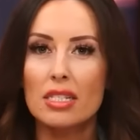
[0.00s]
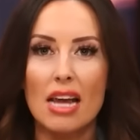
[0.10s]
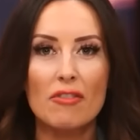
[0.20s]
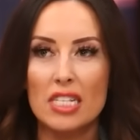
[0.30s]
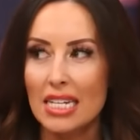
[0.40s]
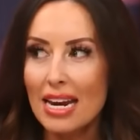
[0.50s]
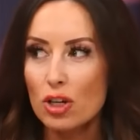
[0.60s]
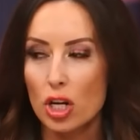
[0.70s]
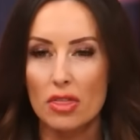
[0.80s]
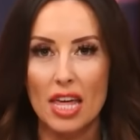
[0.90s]

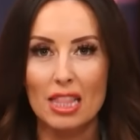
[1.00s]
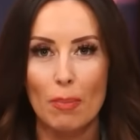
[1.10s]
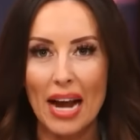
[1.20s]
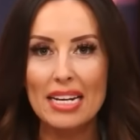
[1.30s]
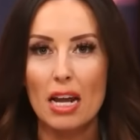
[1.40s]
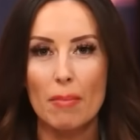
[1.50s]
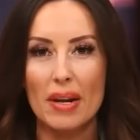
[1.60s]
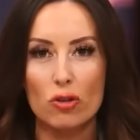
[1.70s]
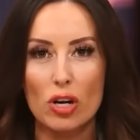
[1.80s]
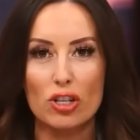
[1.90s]
devastation that the Biden
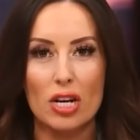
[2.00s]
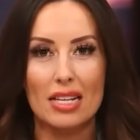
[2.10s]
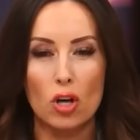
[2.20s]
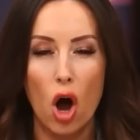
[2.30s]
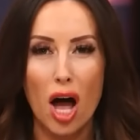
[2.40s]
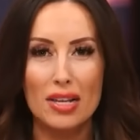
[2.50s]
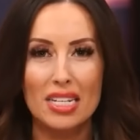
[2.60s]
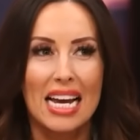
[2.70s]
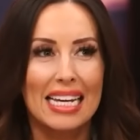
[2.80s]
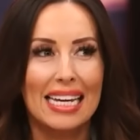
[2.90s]
administration has caused